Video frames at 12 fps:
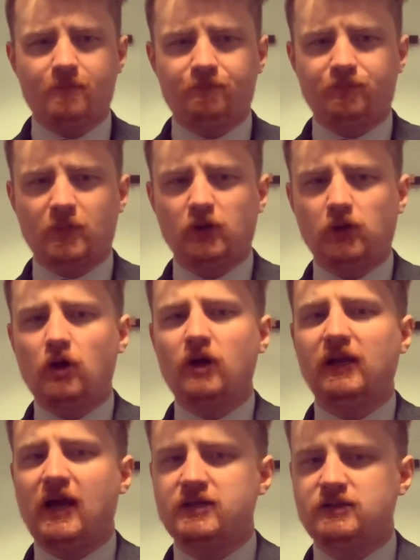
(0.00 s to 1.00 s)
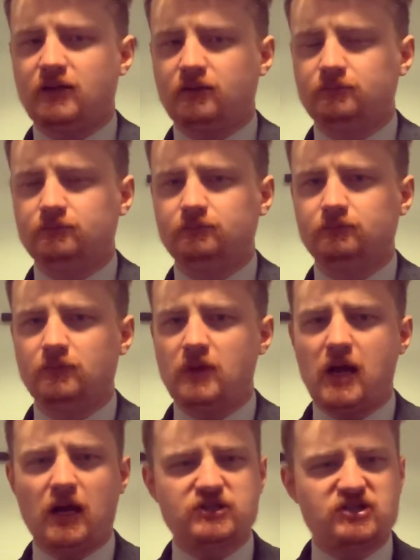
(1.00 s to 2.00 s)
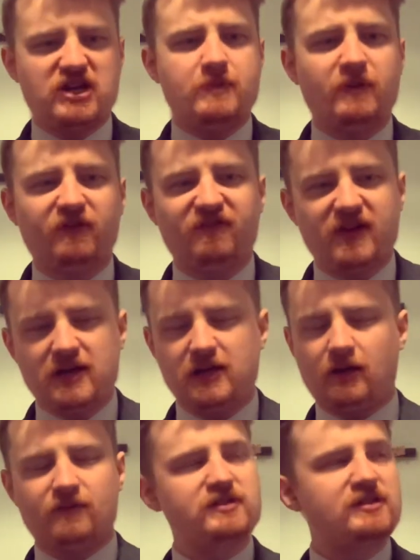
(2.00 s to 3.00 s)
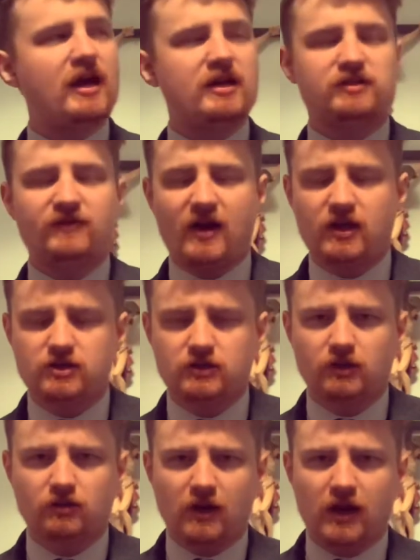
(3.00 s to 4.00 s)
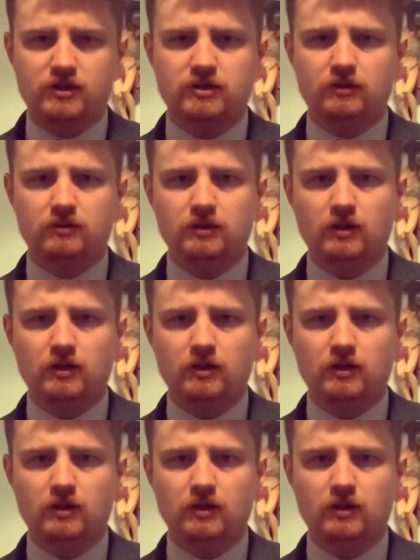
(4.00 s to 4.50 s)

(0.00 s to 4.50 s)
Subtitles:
longer lasting, a deeper feeling of satisfaction and gratitude